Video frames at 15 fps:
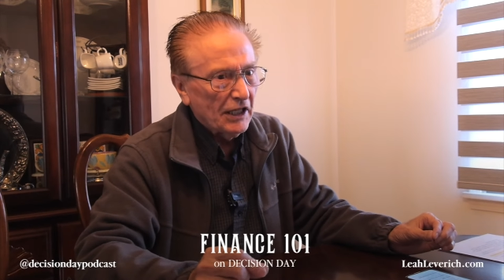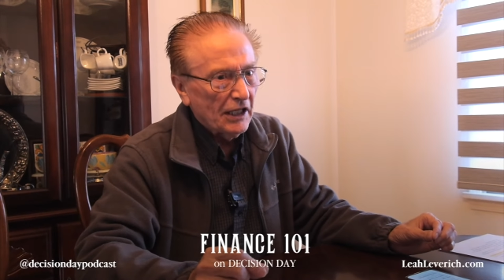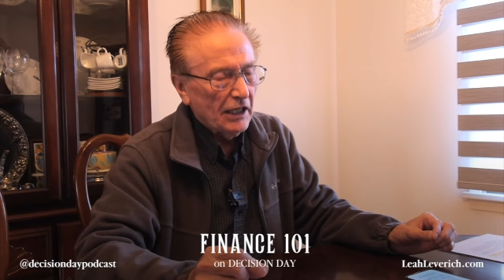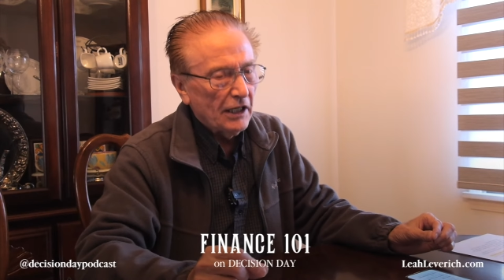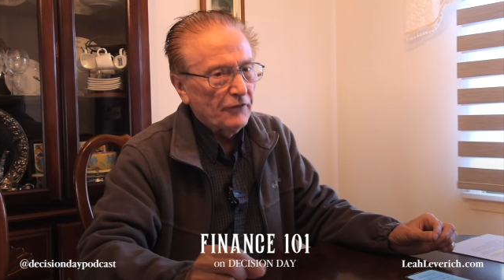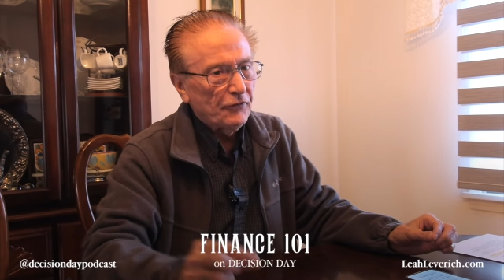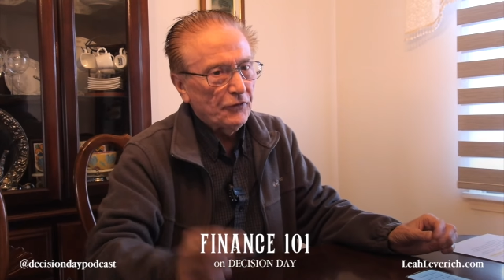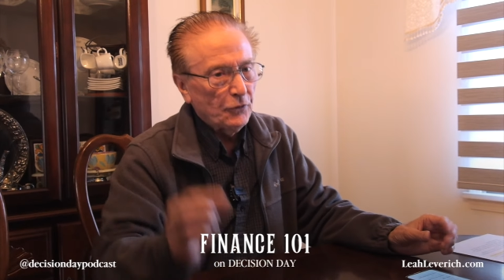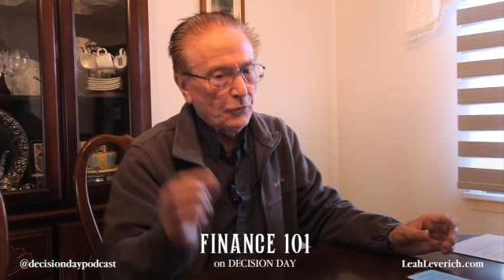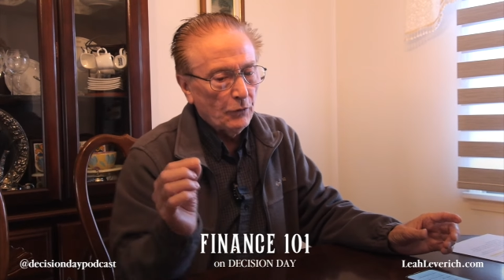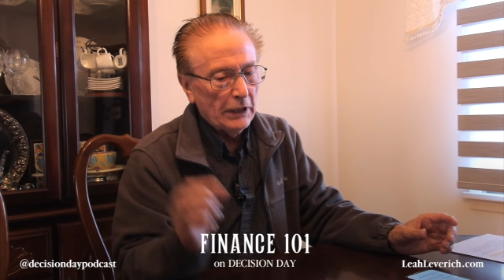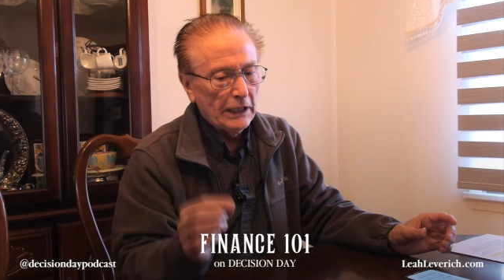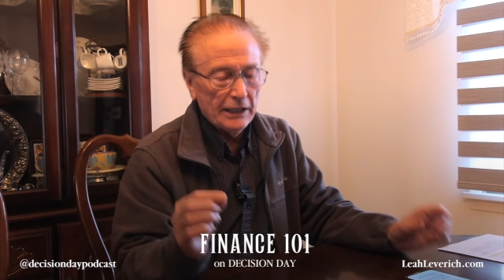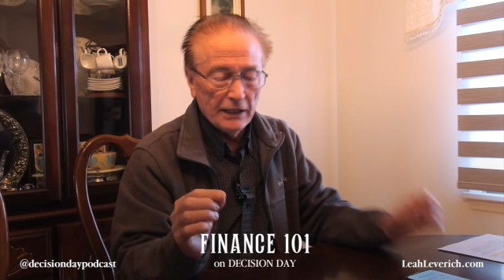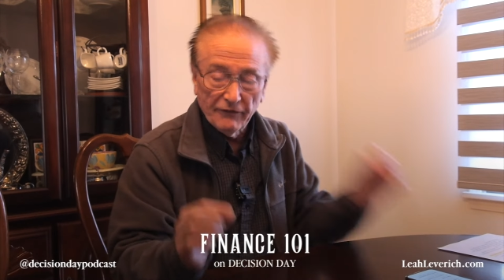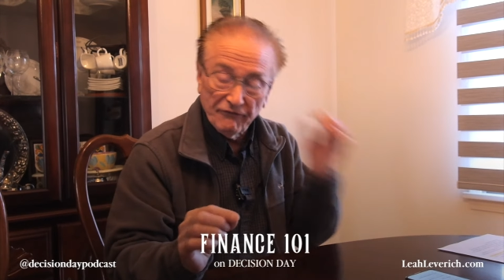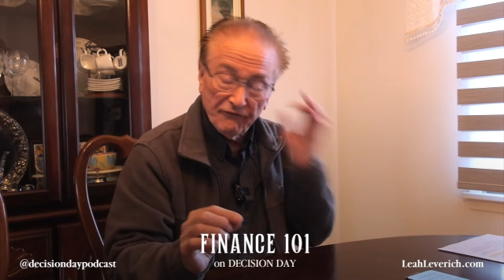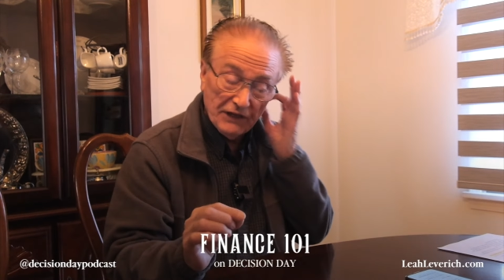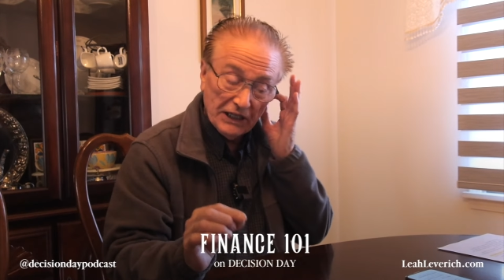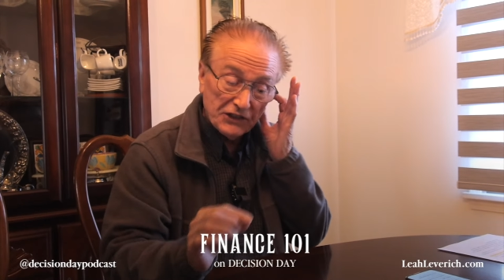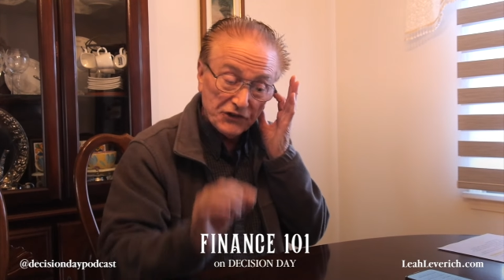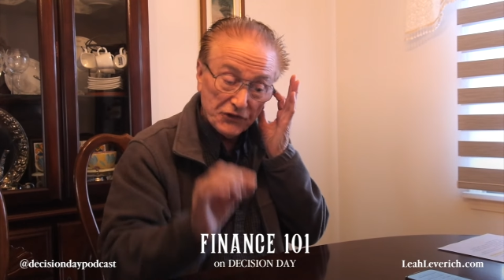If you want to
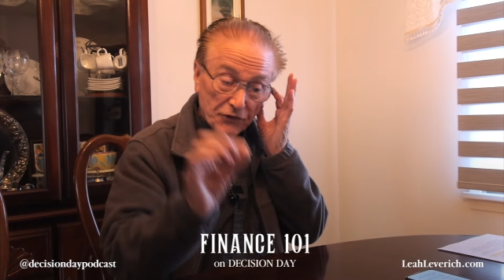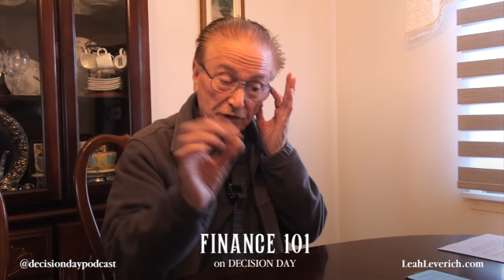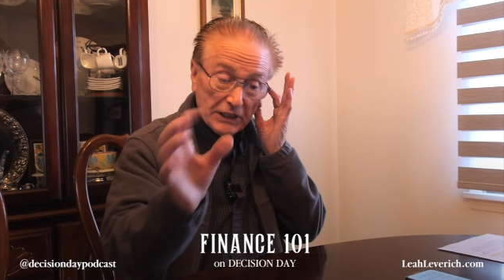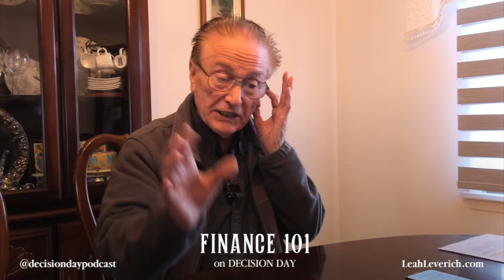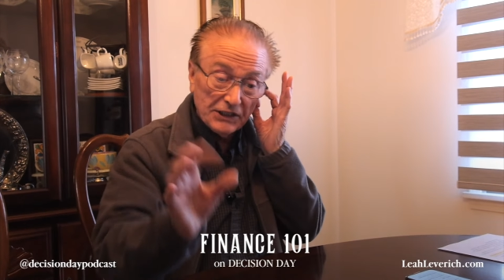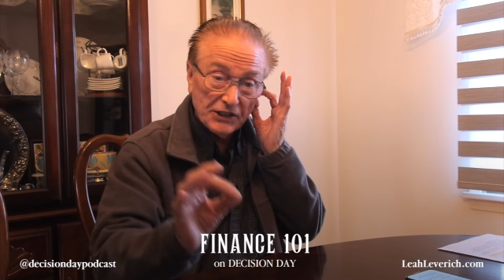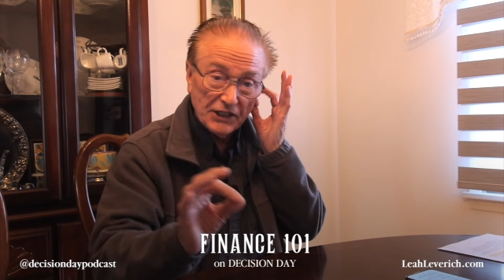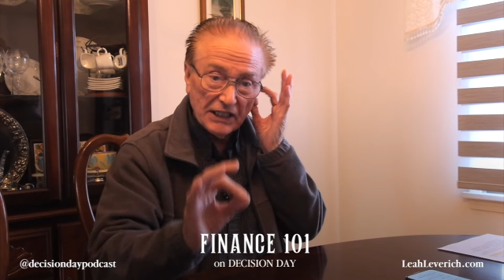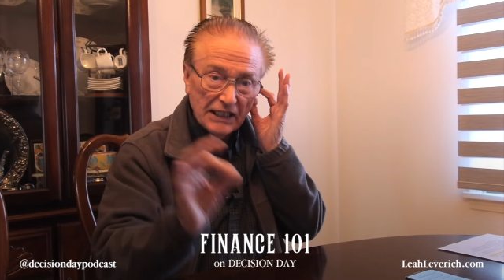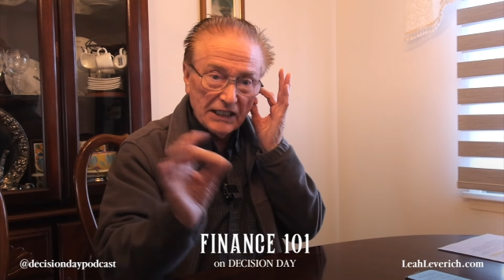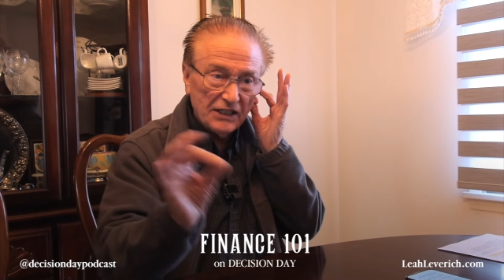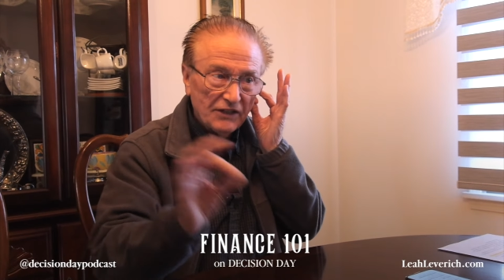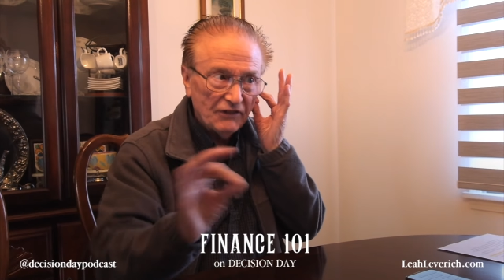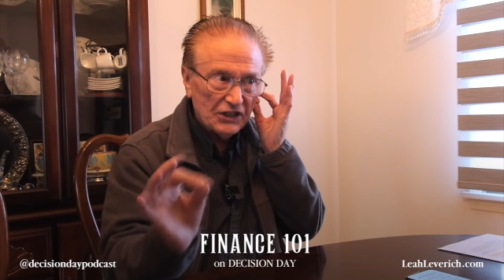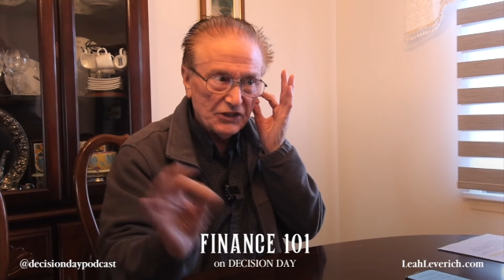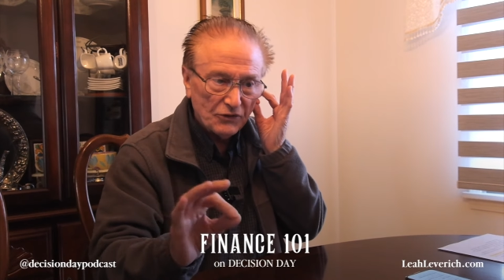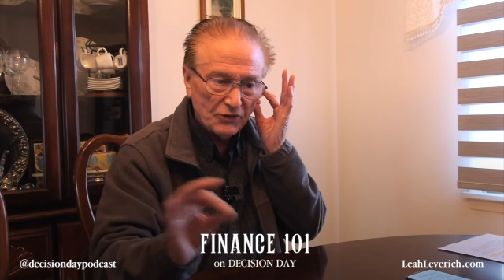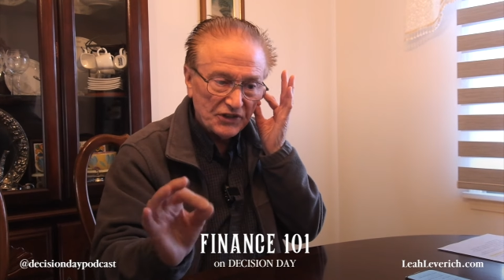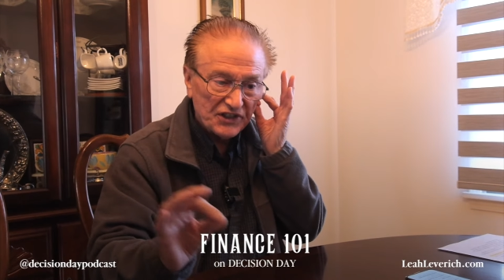venture into individual